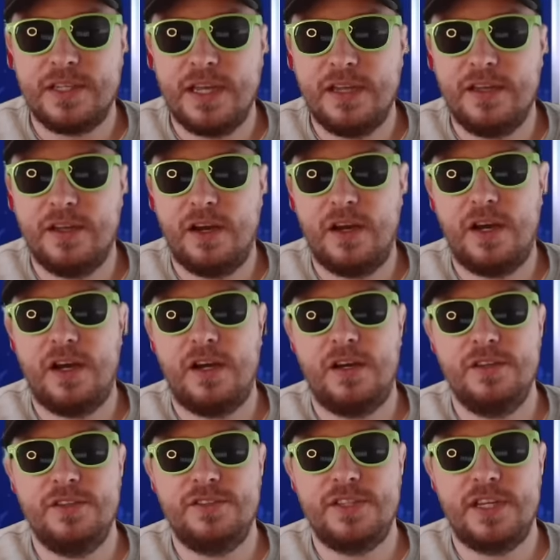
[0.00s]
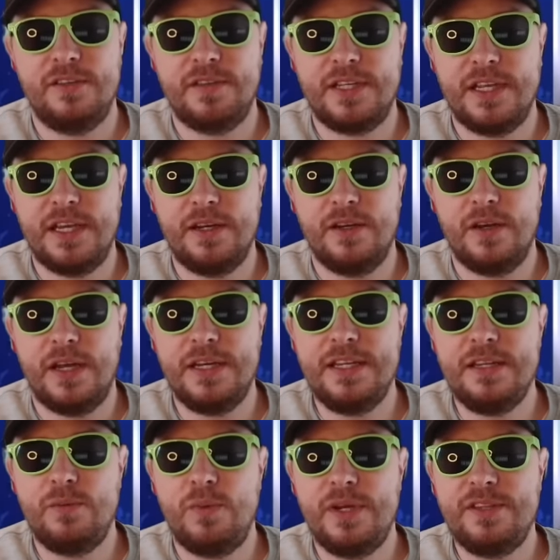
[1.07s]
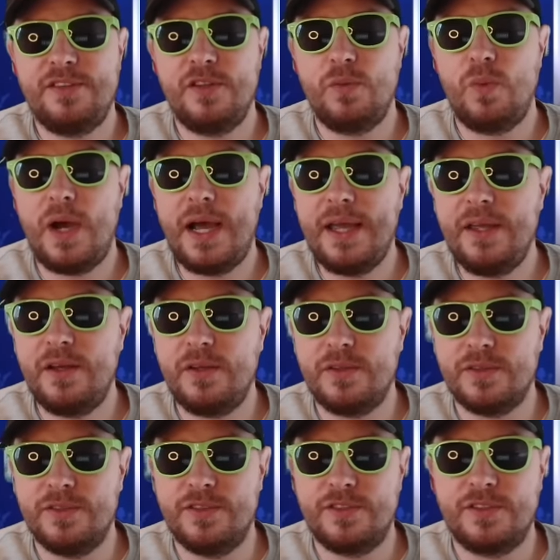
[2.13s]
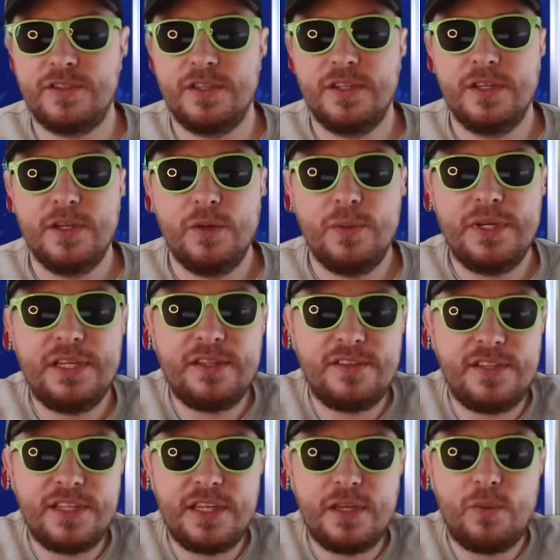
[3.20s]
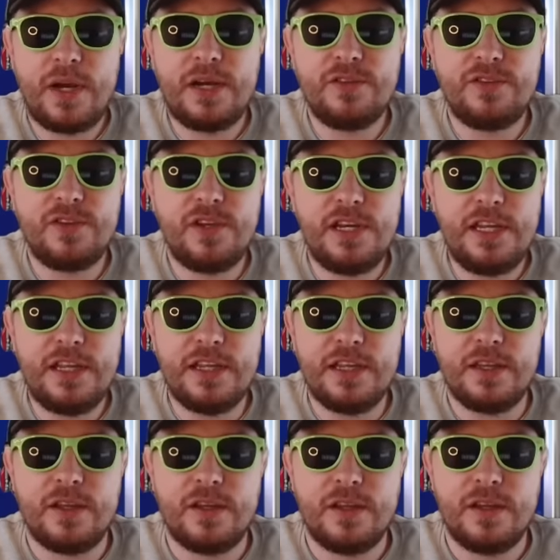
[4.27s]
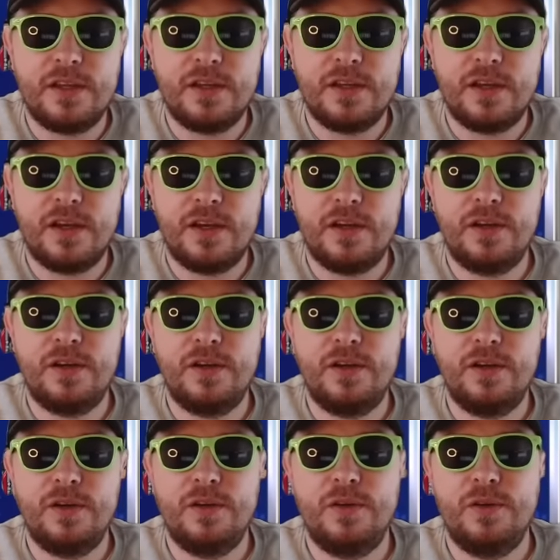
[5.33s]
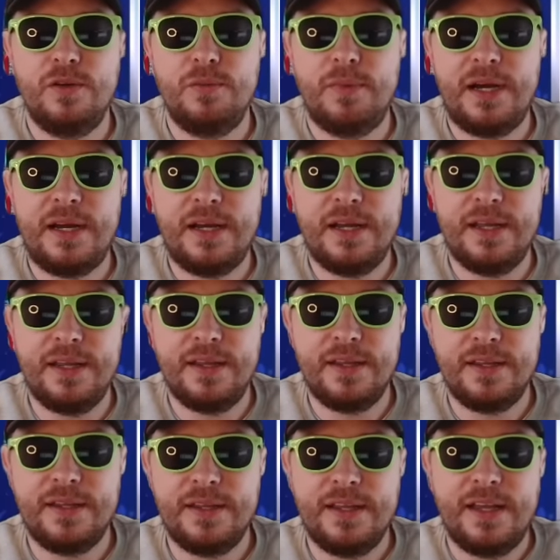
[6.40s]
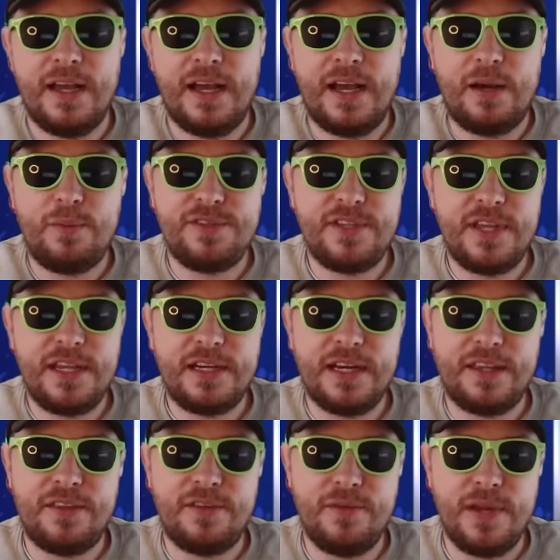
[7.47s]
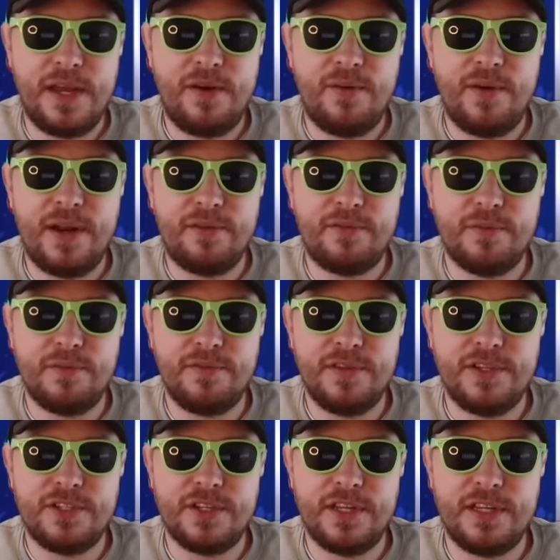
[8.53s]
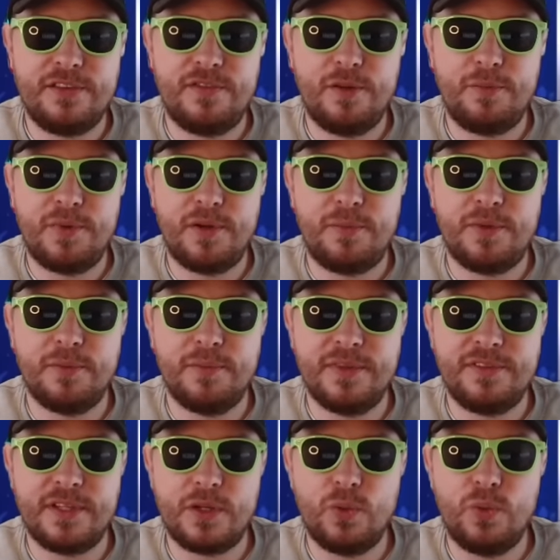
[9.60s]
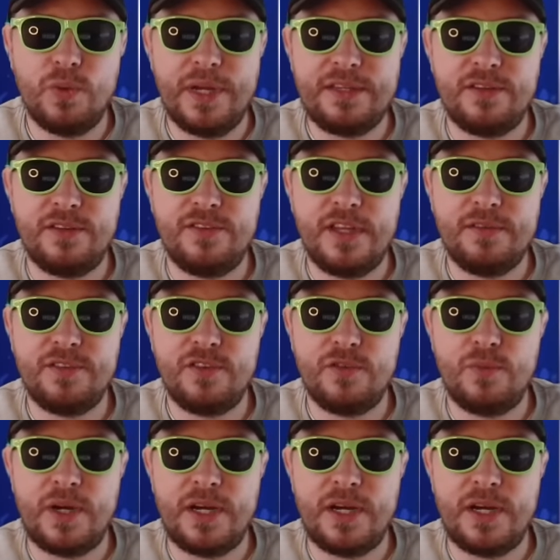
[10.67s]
Okay. Oh, you son of a gun. I need... Where's the wilds? We need to stick your wilds early. Oh, my. I was saying like 300 Rand for a feature. That's flippin' optimistic. Oh, wait. Sevens and